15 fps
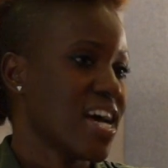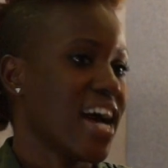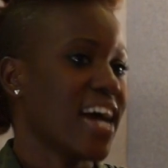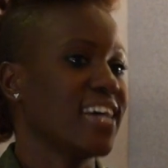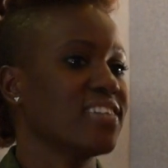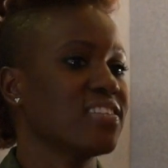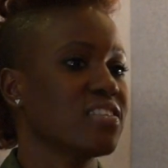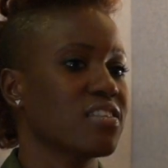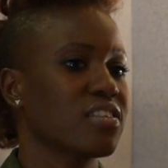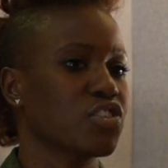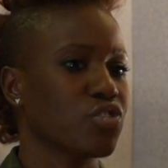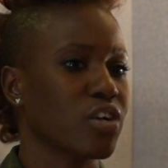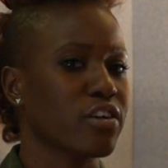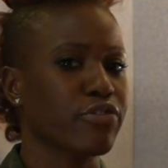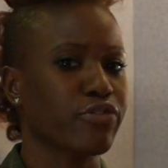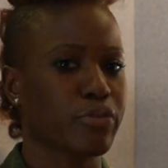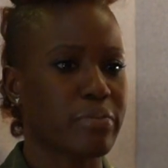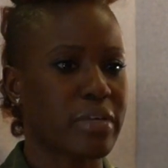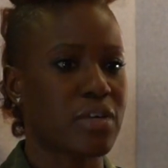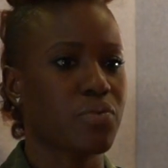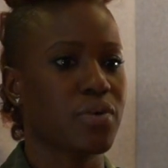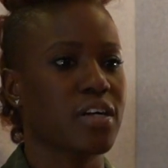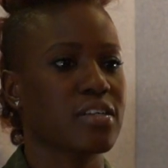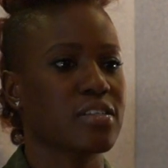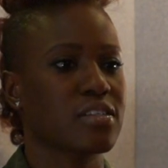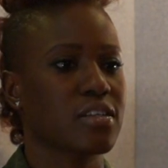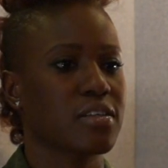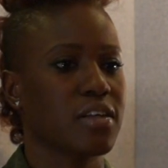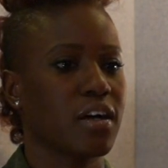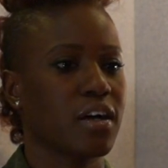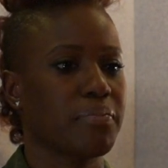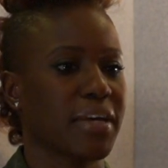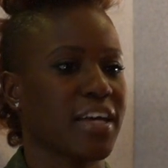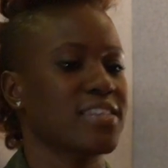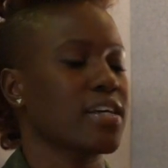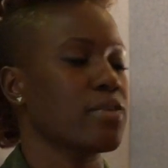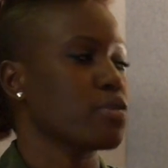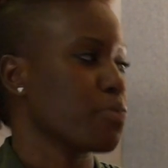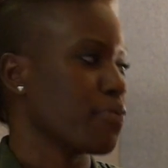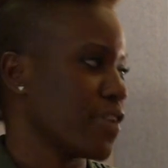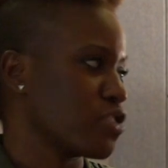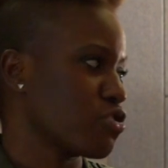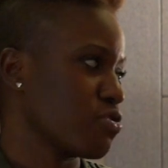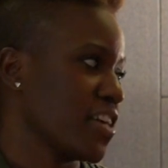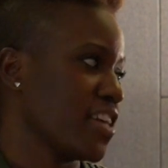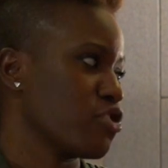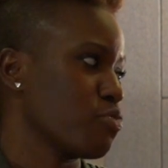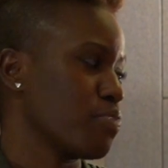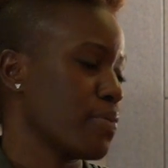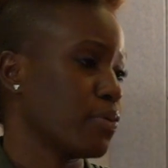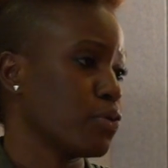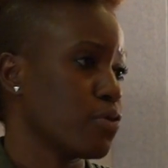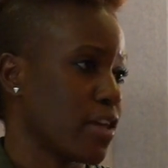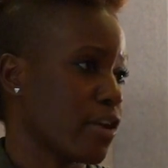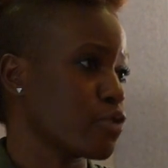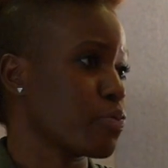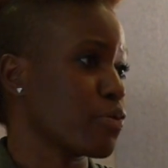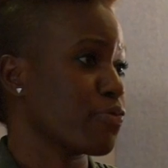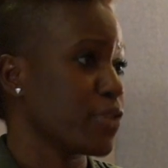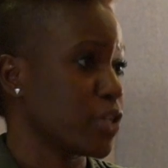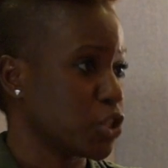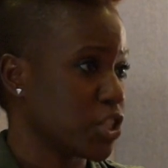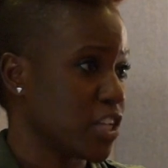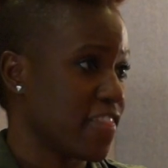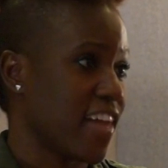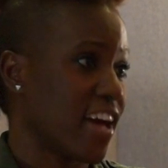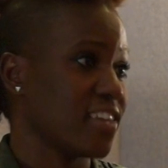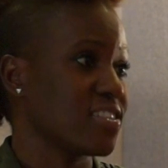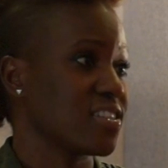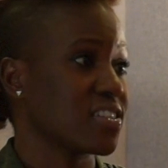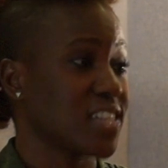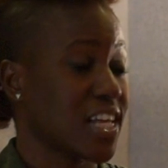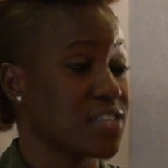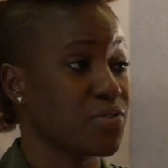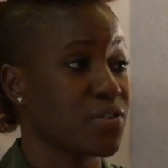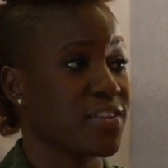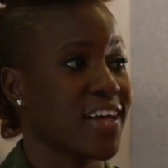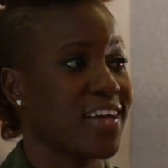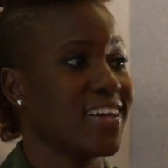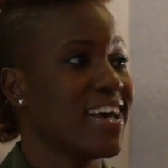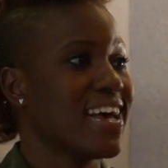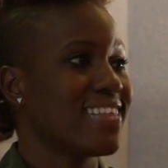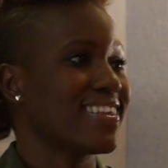And the struggle for me was because I was a professional dancer and people knew that I was proficient in that and successful in that,